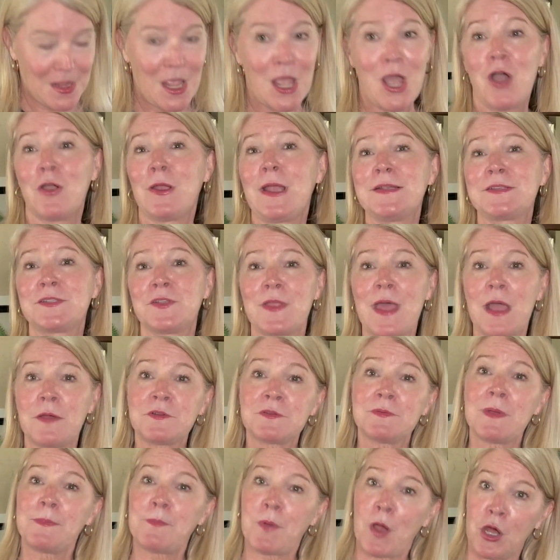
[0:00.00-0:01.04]
Okay, so that was
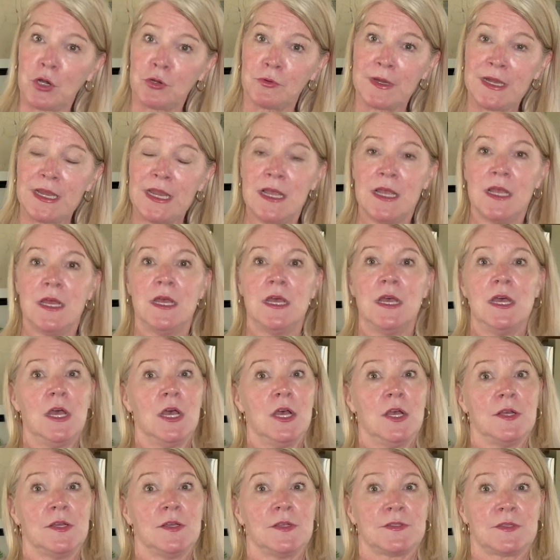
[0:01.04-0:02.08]
my pottery.
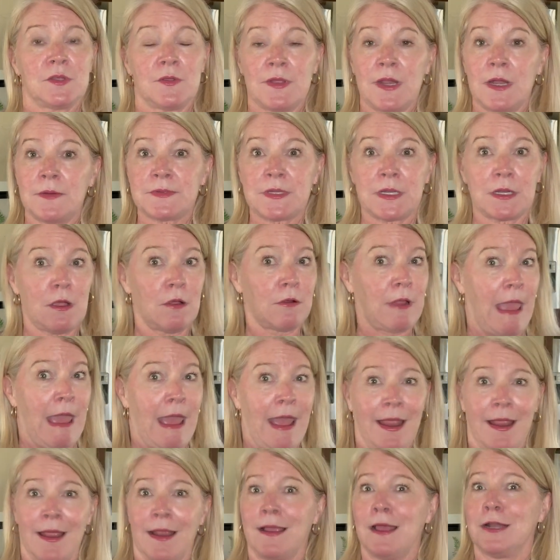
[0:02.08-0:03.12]
So then I was like,
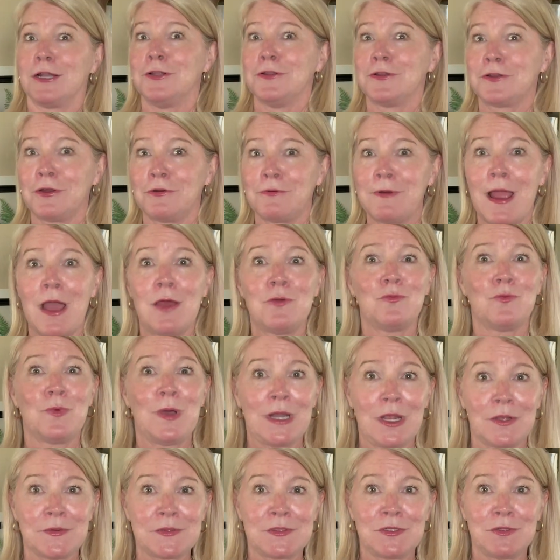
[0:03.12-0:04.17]
okay, I got to look around. What
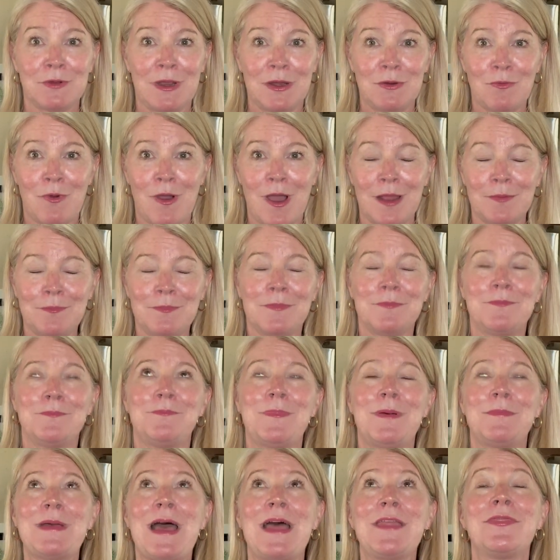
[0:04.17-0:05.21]
else do I want?
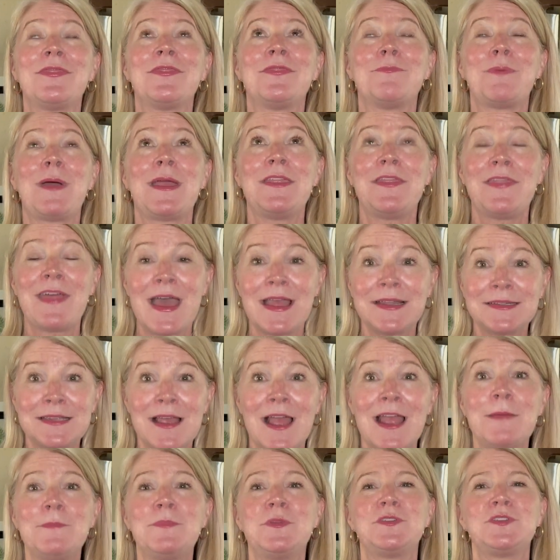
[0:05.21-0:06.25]
By that
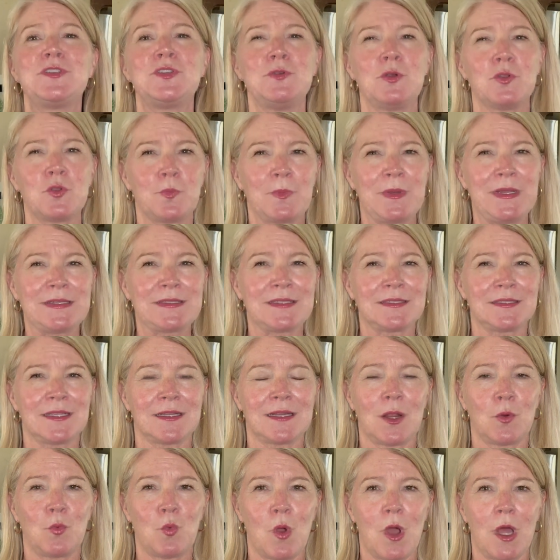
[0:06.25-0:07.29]
time, the two other pieces that I
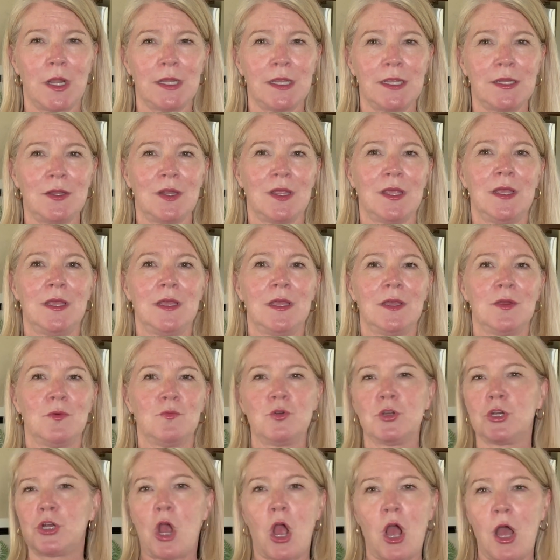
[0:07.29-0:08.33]
wanted
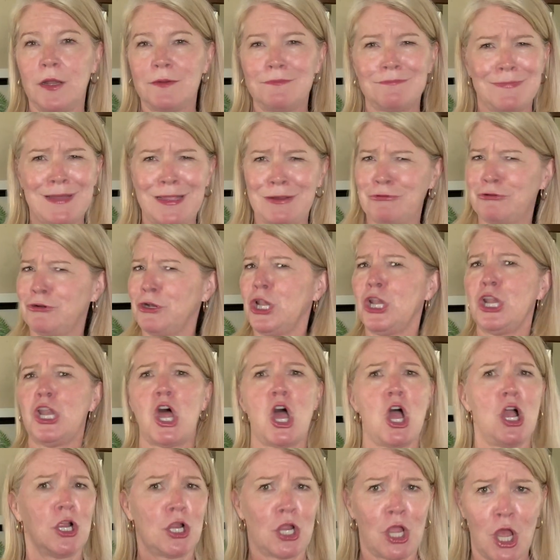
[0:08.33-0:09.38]
were gone. They were
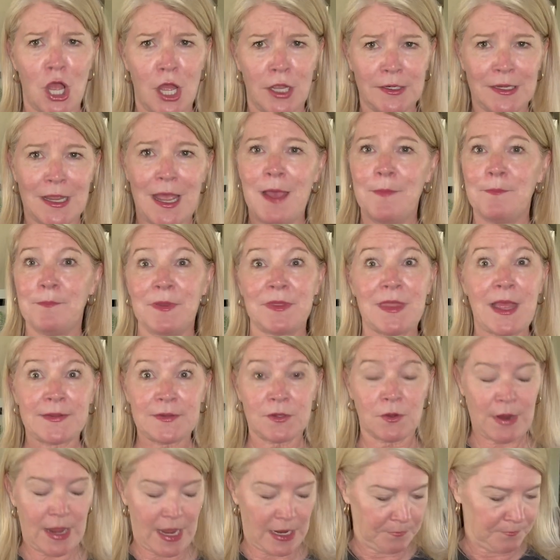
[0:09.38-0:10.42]
long gone, but that's
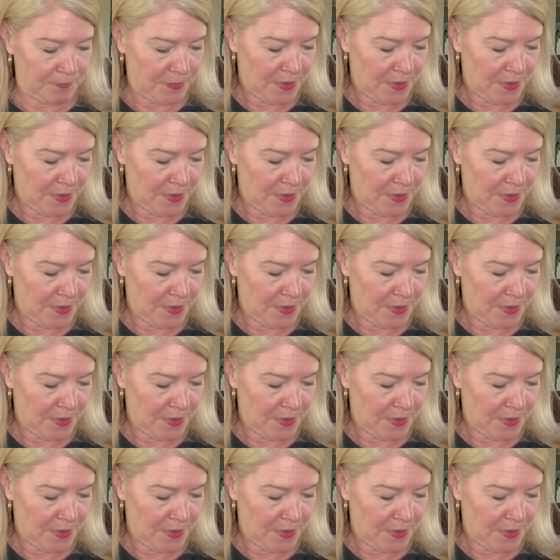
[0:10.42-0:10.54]
okay.